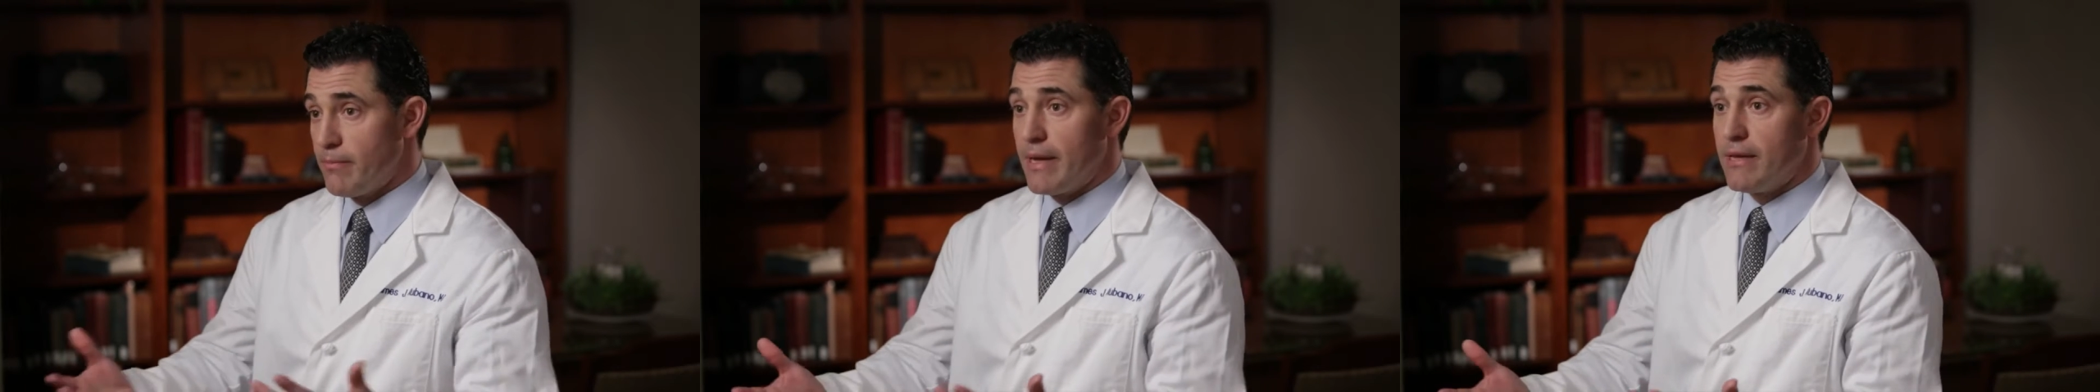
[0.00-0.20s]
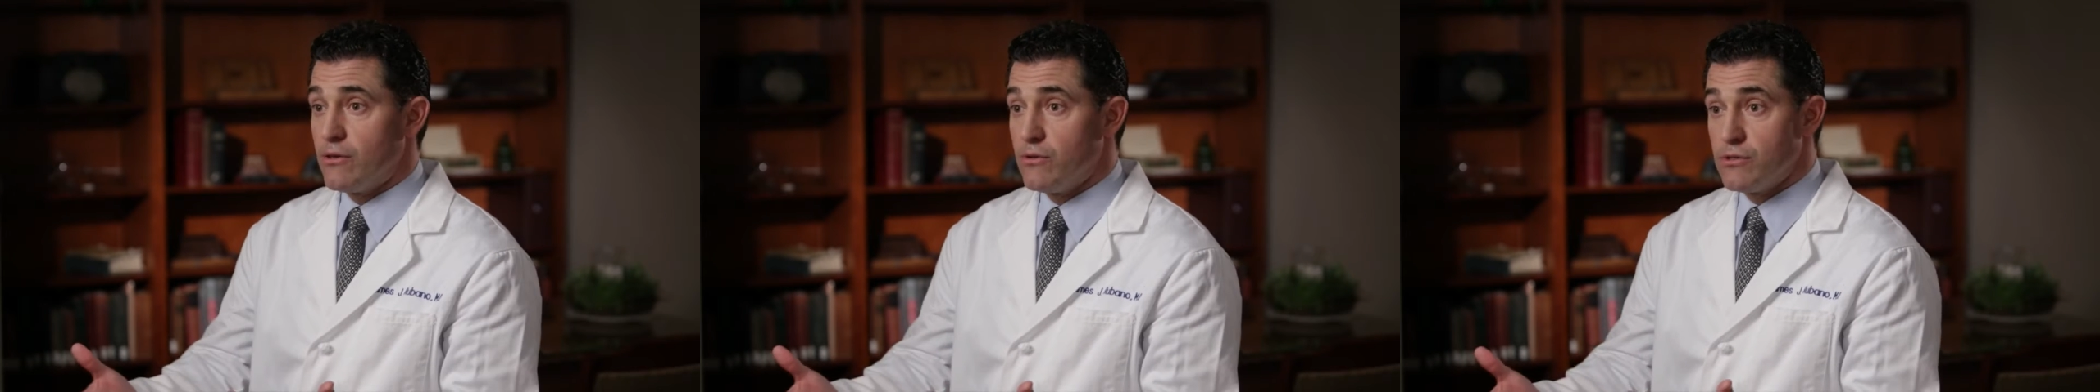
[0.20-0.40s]

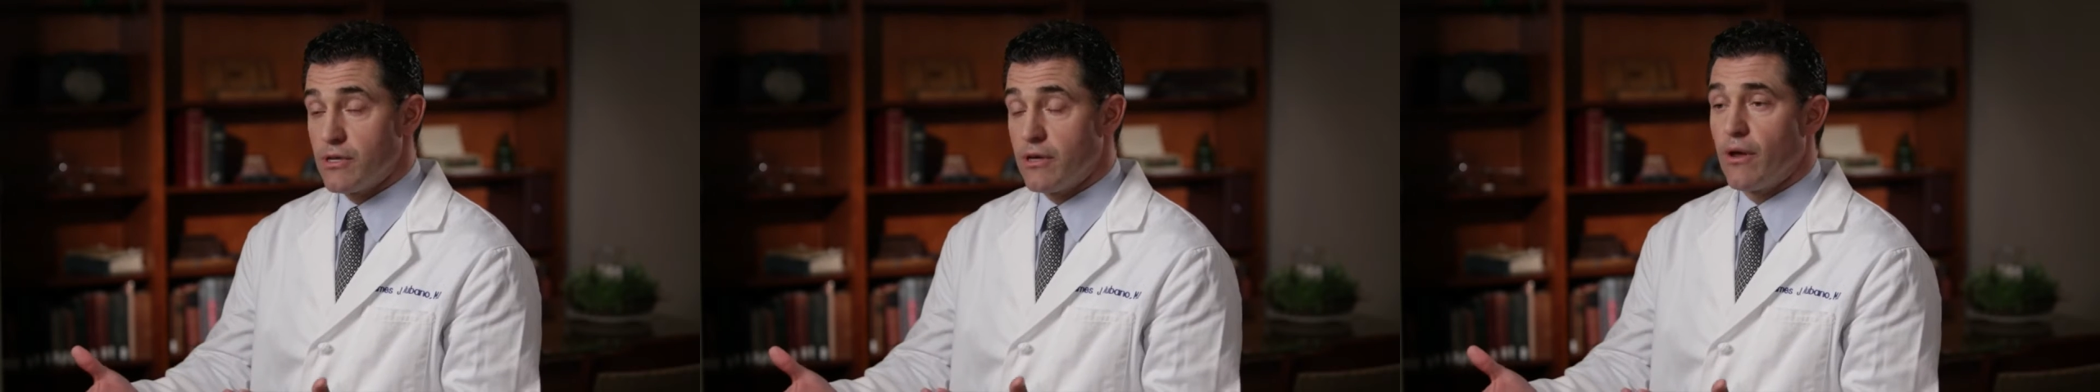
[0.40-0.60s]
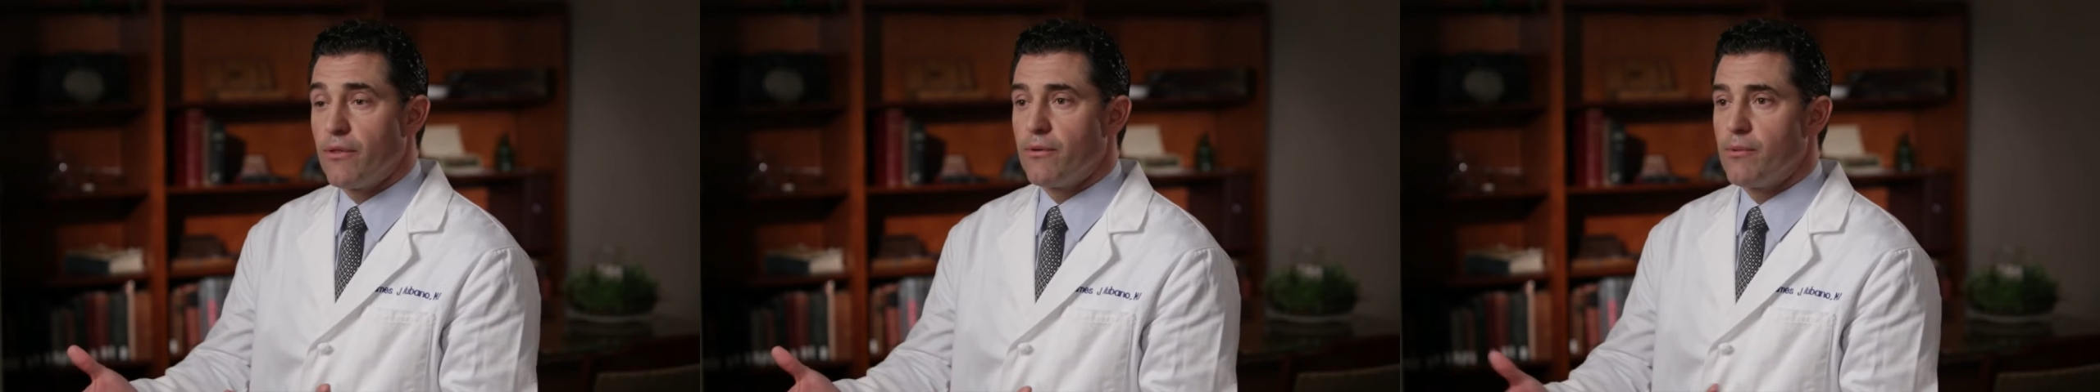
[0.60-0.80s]
may use
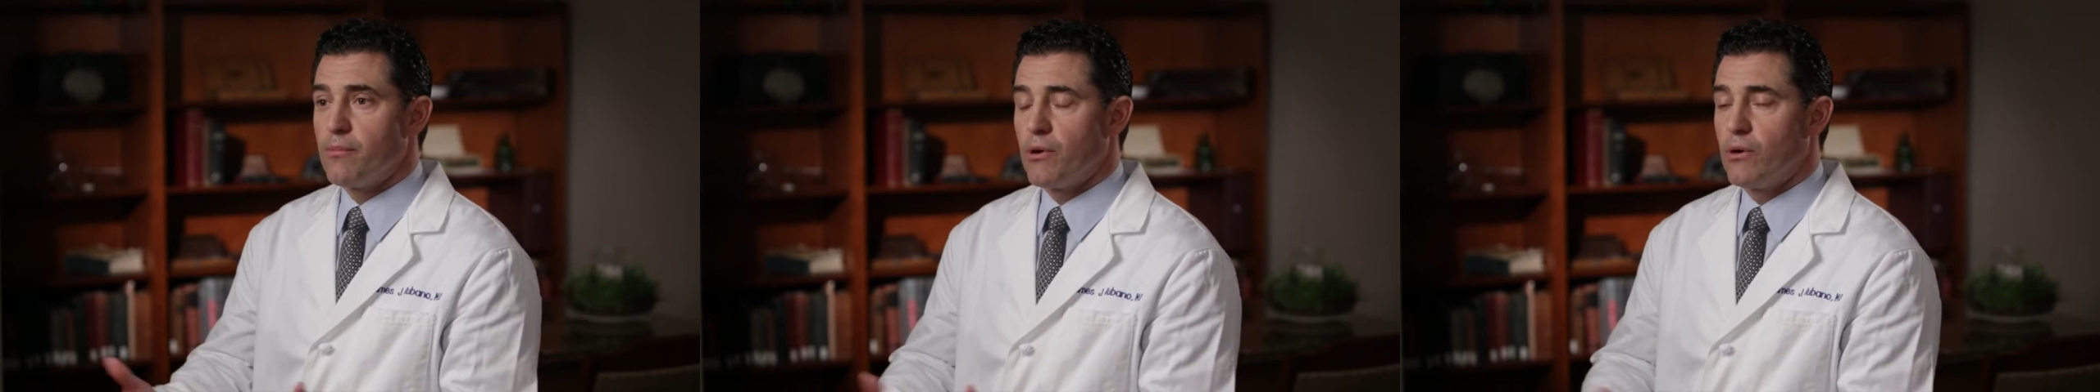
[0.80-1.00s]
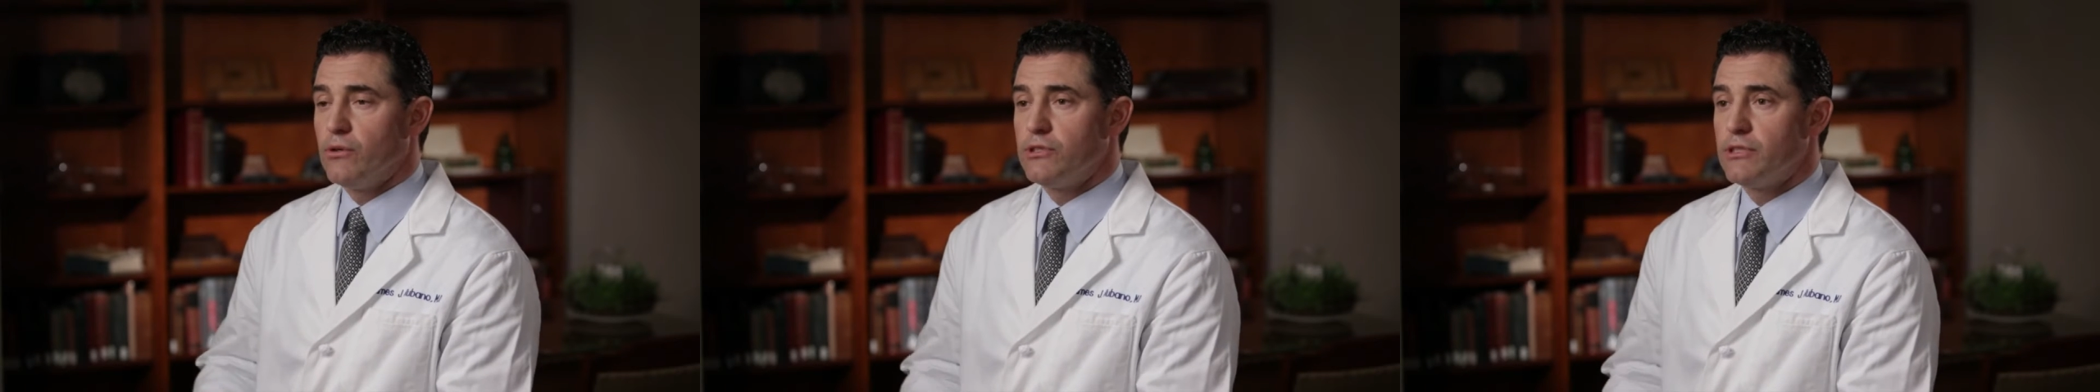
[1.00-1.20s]
another
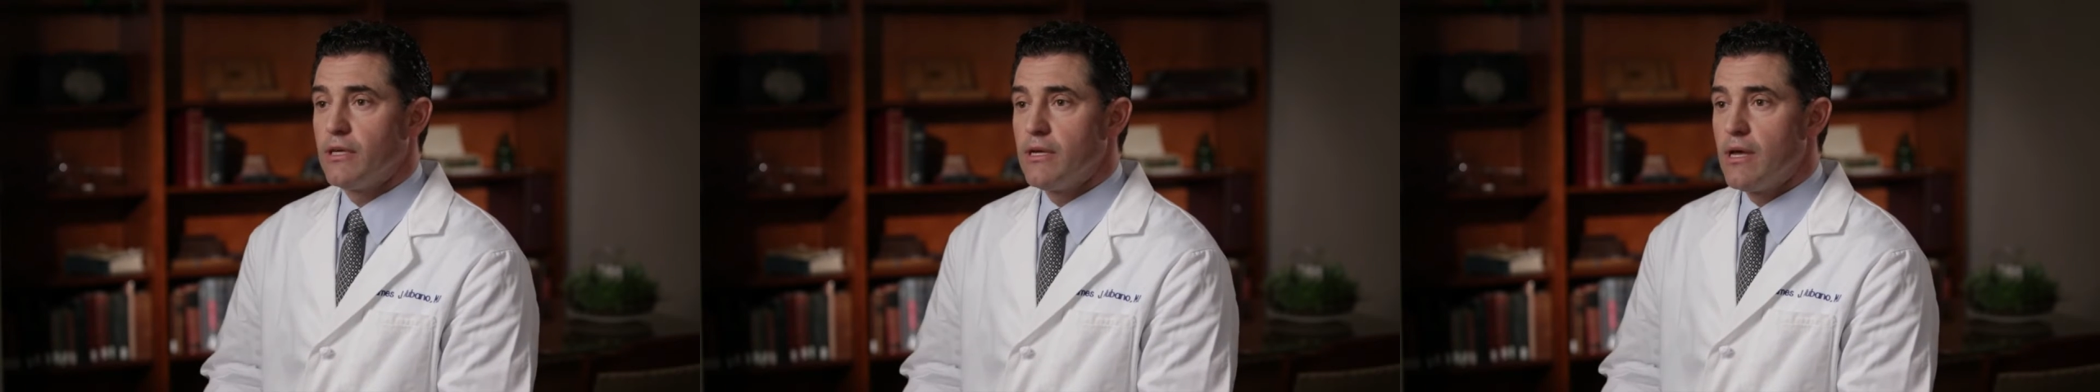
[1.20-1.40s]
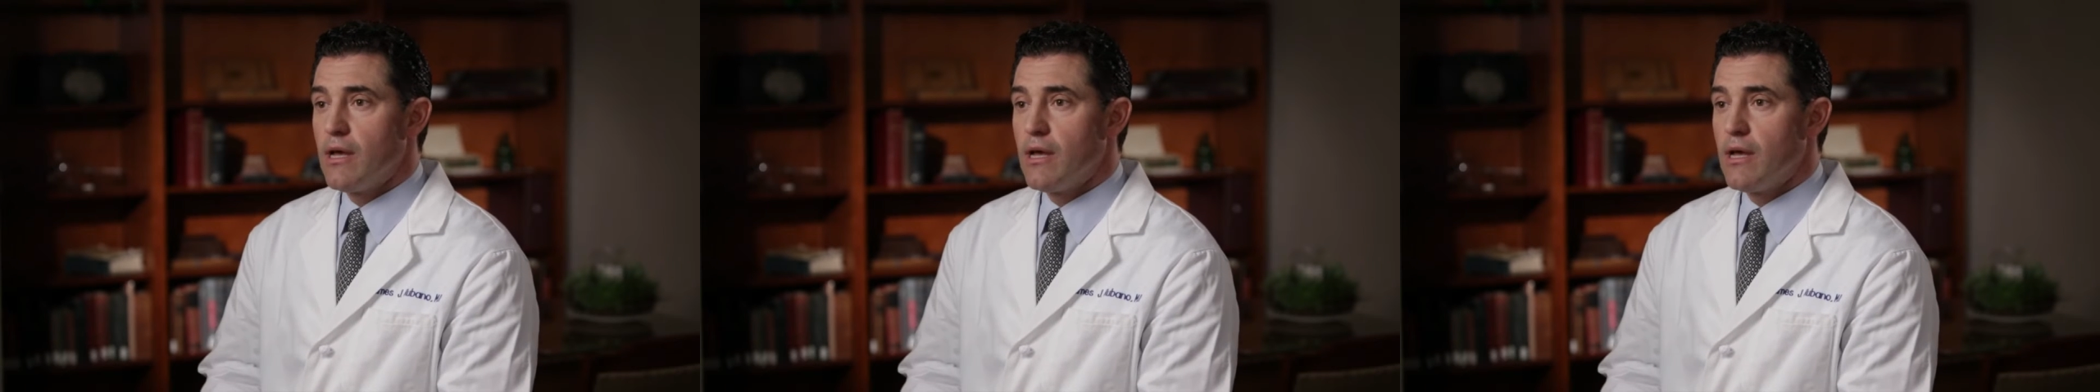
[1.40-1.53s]
approach.